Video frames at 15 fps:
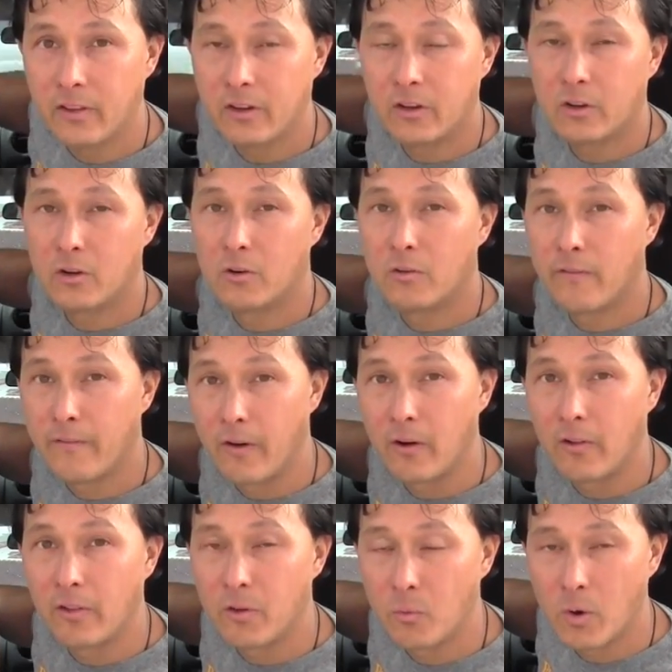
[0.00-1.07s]
you know,
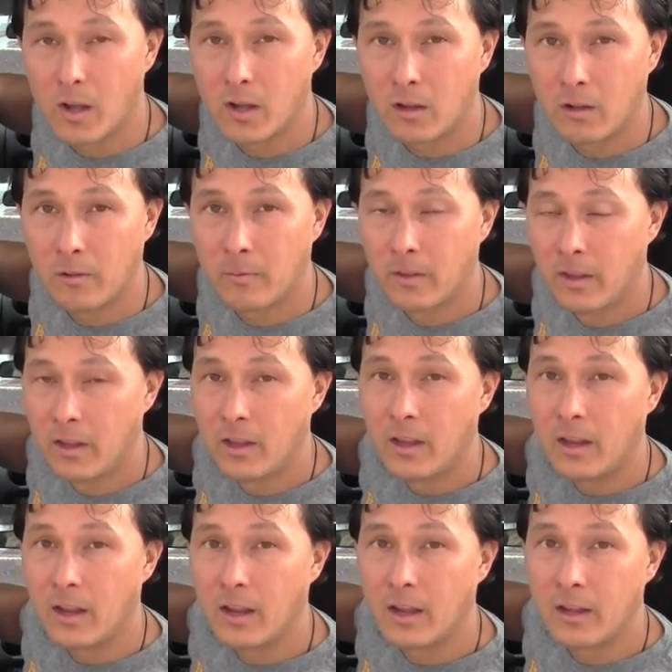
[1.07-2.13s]
fairly well.
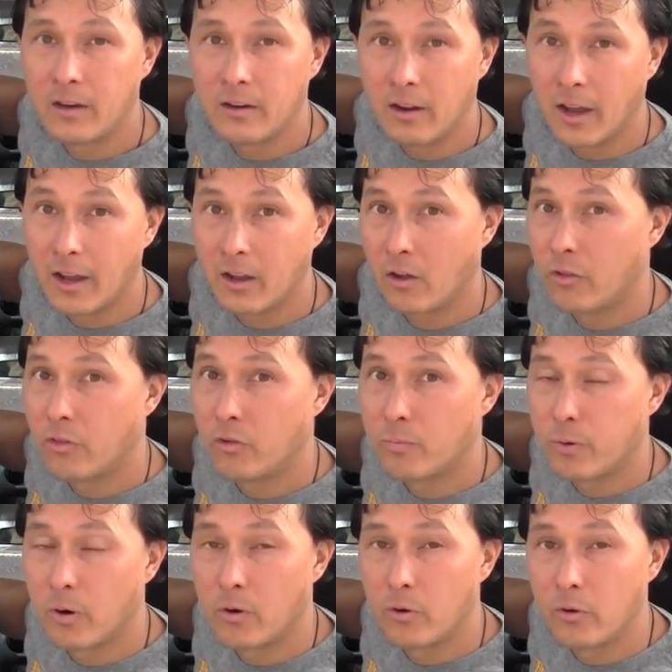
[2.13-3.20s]
And I go through
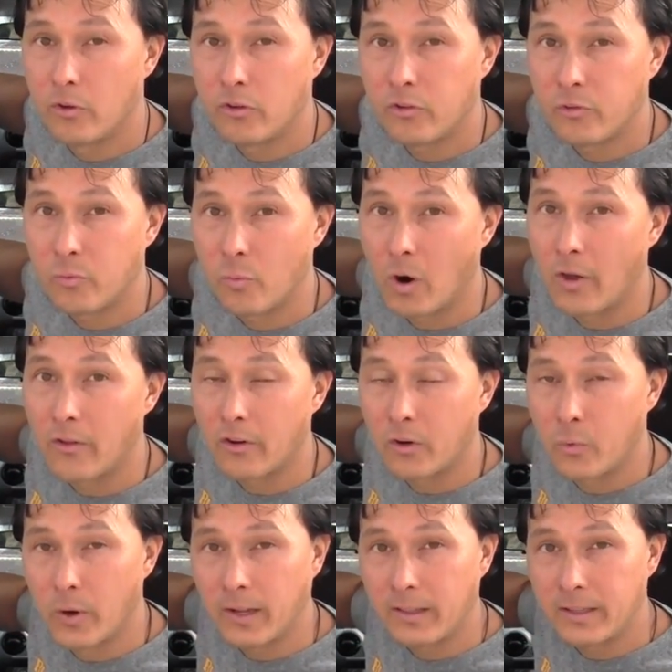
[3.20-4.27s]
produce rather
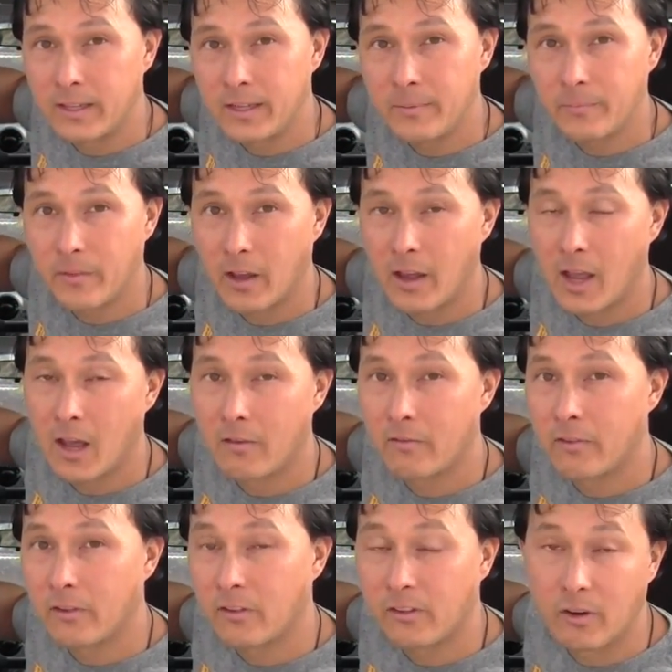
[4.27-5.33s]
quickly. I
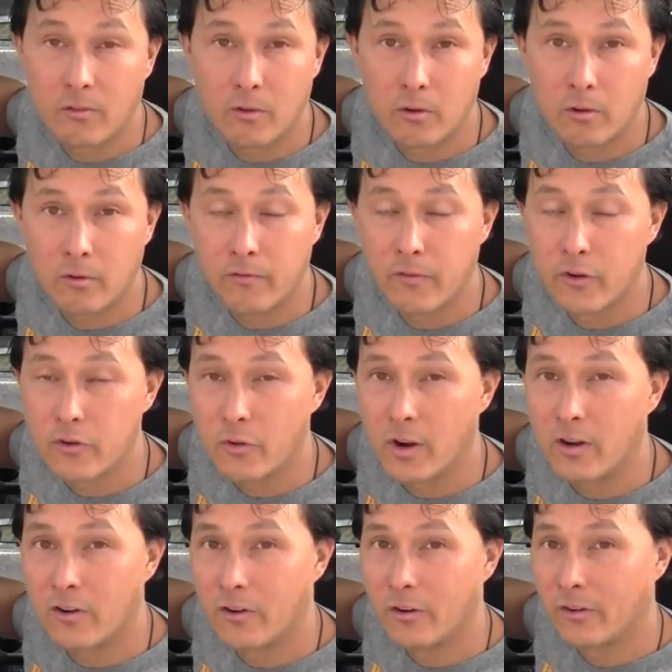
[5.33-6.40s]
have several
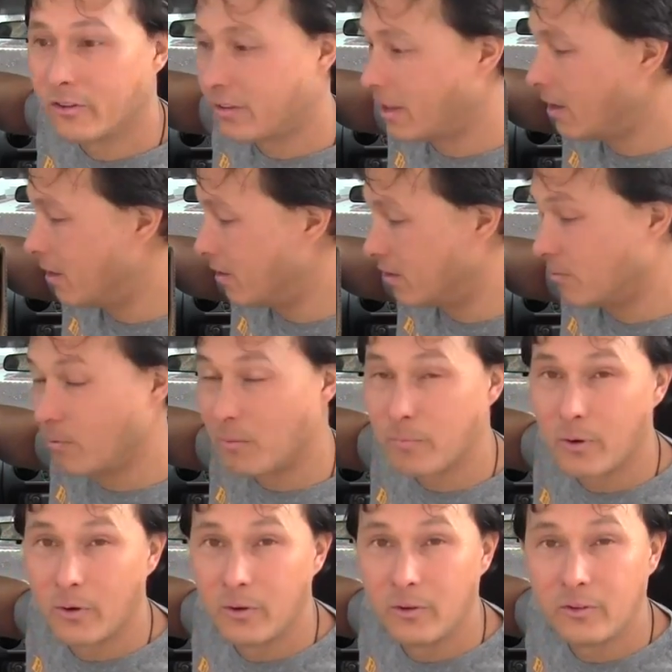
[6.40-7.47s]
refrigerators that some of the
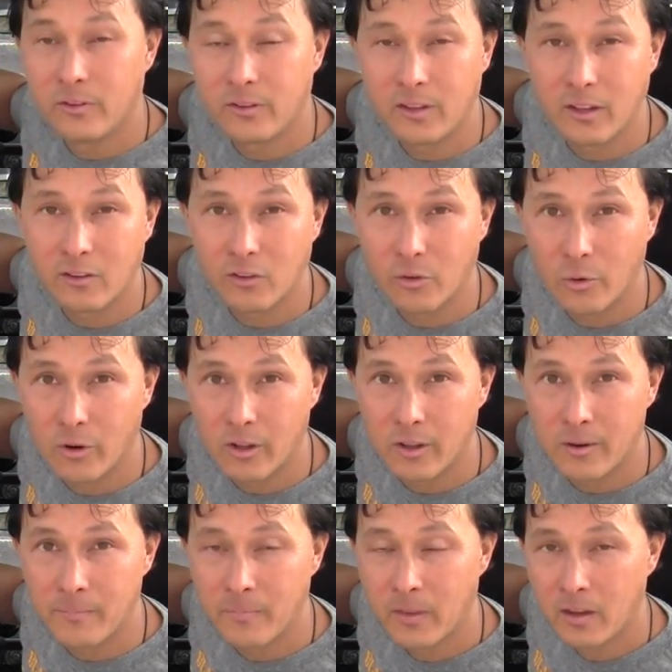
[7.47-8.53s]
produce gets stored
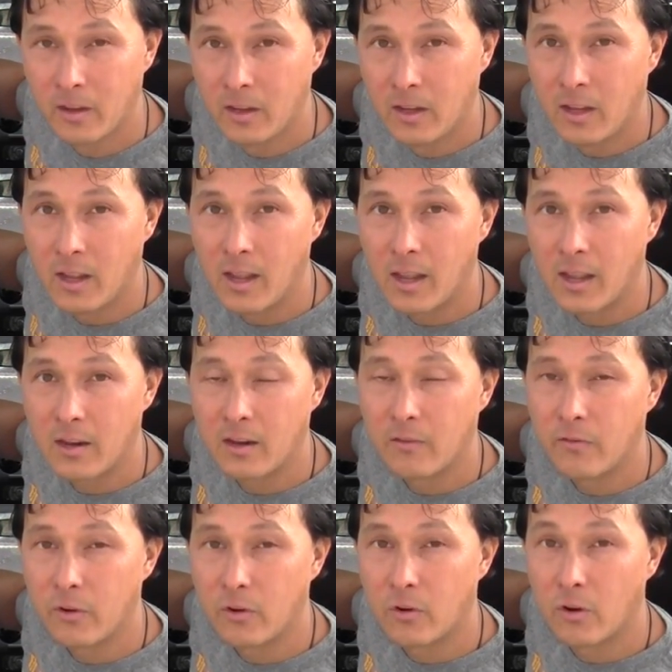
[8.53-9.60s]
in, and
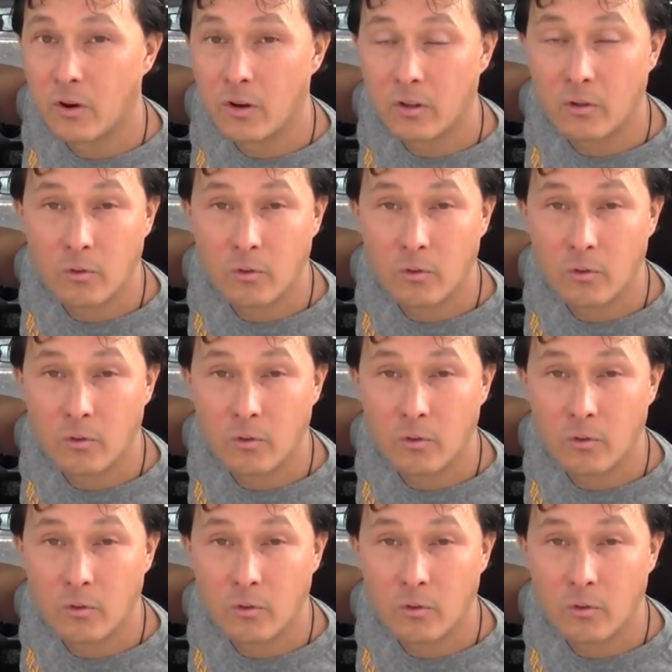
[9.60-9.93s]
if you're,